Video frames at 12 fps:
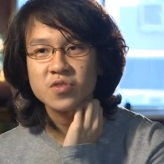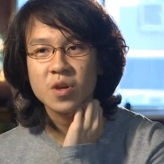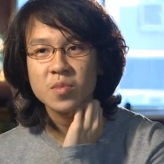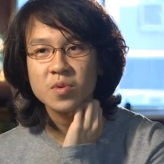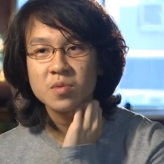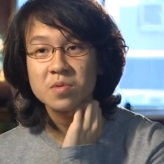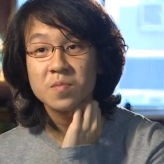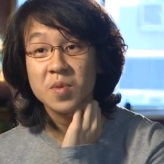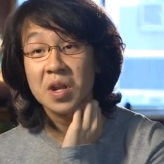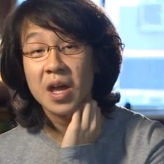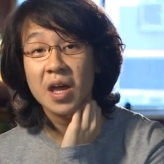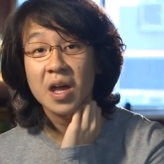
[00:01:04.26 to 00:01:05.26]
of trouble,
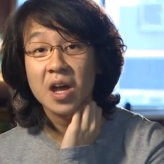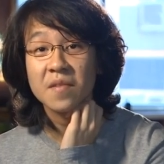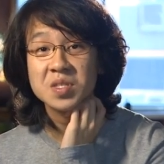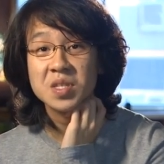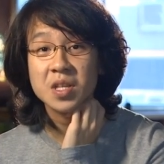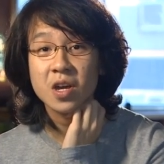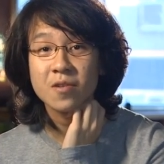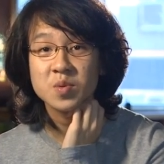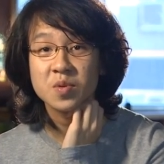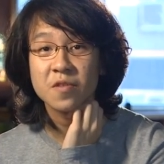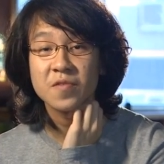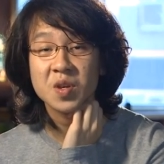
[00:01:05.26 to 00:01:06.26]
but obviously I thought
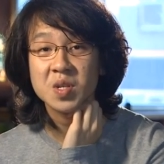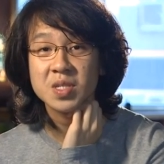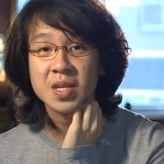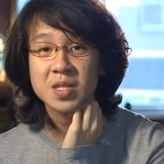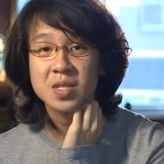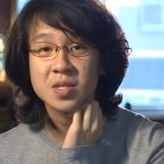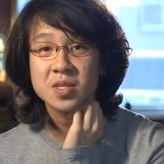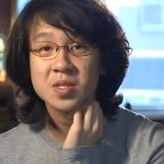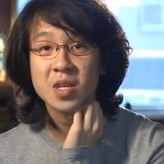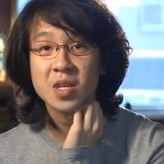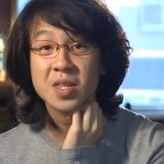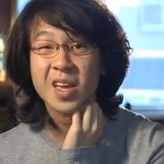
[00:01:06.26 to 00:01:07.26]
it was worth it because I
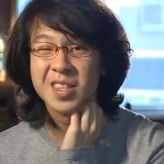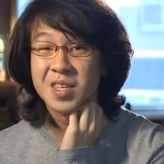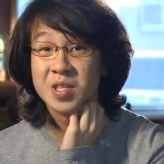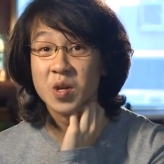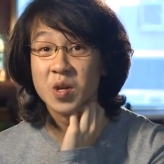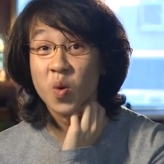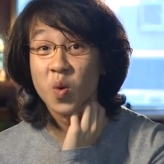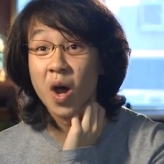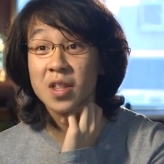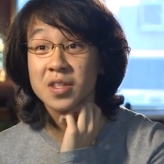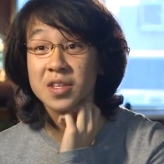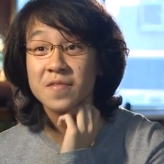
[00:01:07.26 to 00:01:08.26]
thought I think the
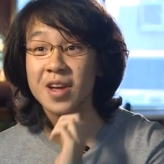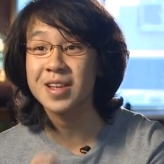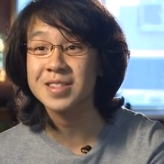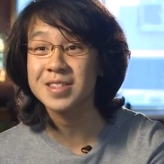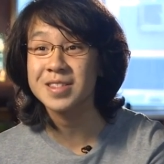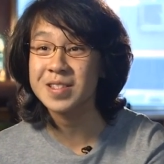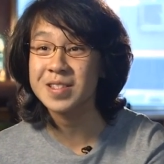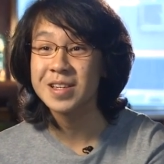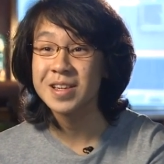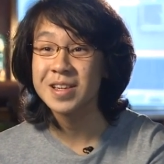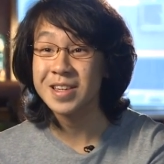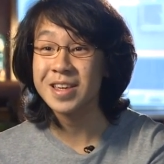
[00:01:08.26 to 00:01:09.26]
quality of content,
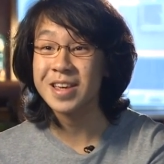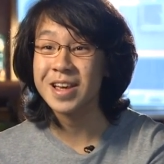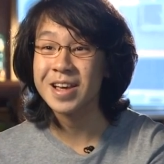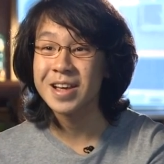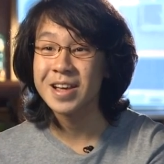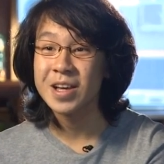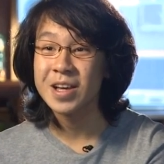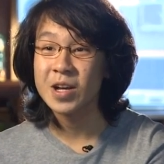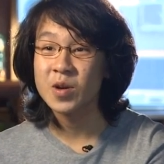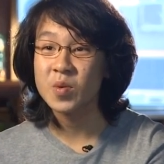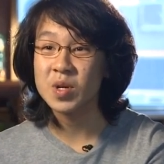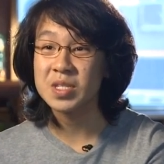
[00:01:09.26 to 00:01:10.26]
yeah,
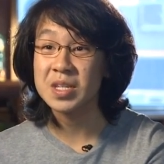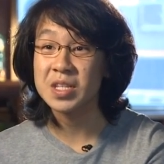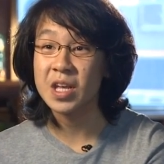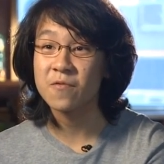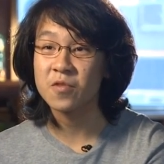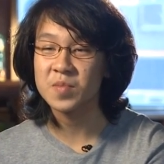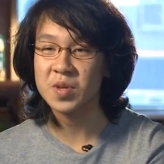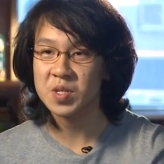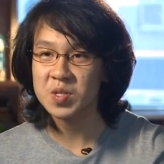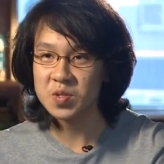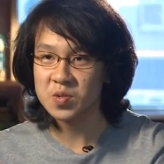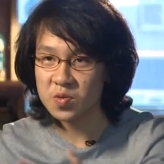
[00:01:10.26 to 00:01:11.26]
was enough for
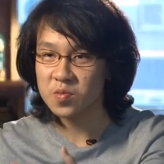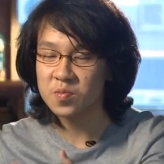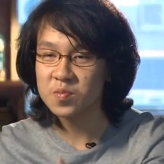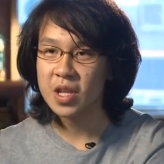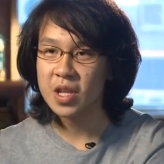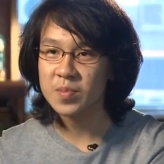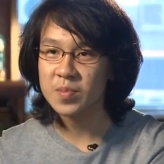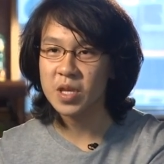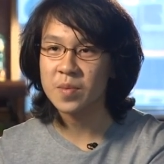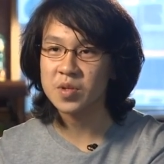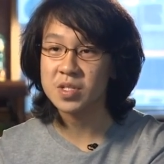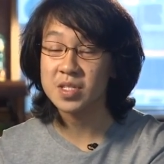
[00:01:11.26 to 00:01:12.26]
me to
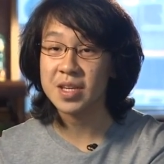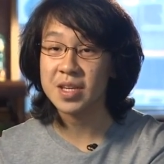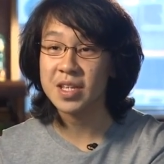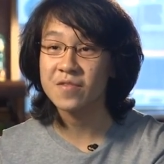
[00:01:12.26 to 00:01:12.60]
be able to take